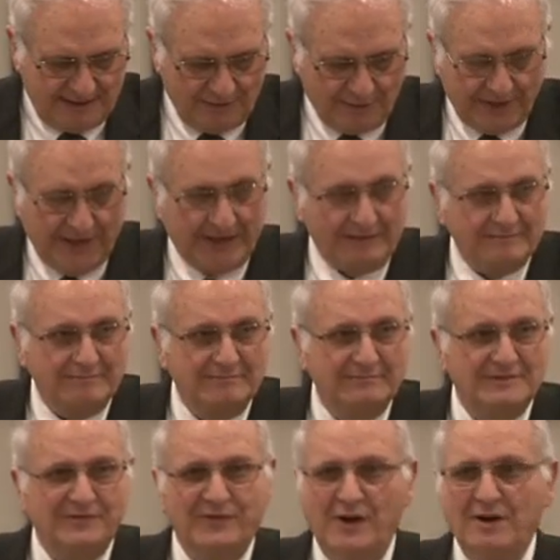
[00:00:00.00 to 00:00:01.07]
He went out
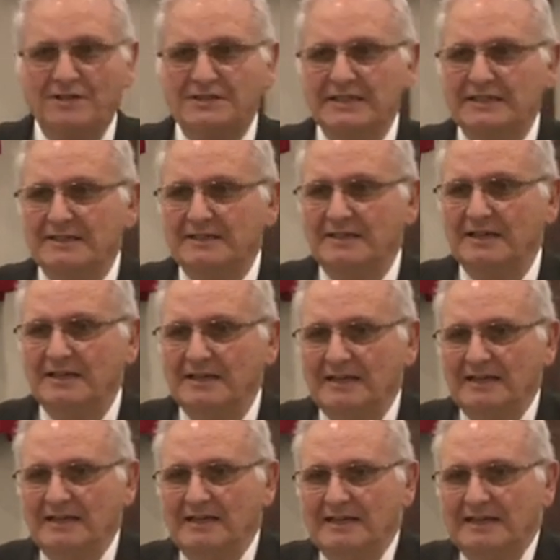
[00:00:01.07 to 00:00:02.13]
as far as he could get
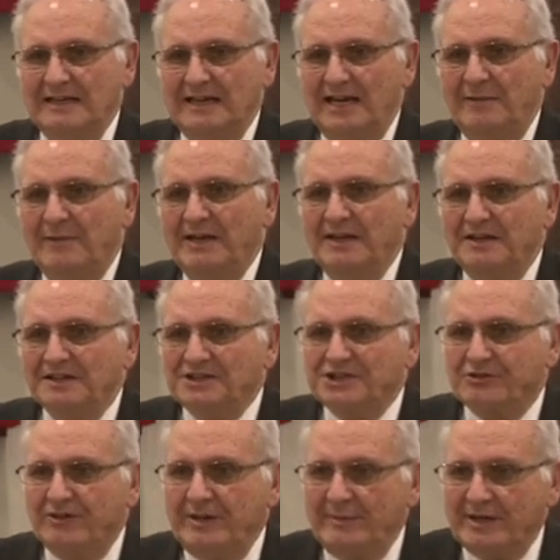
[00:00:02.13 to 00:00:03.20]
and he began to
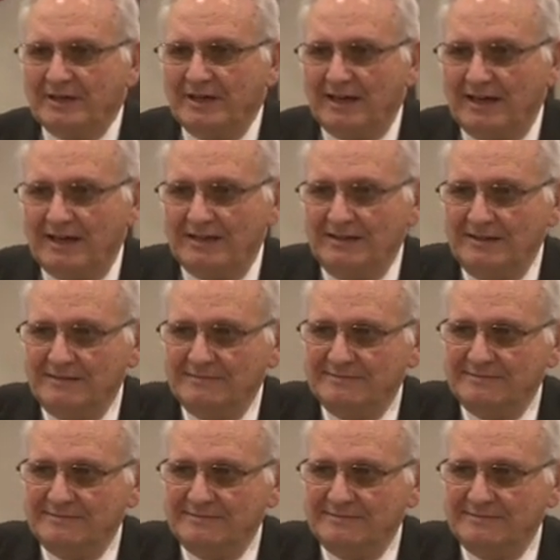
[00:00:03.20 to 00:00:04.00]
scream at God.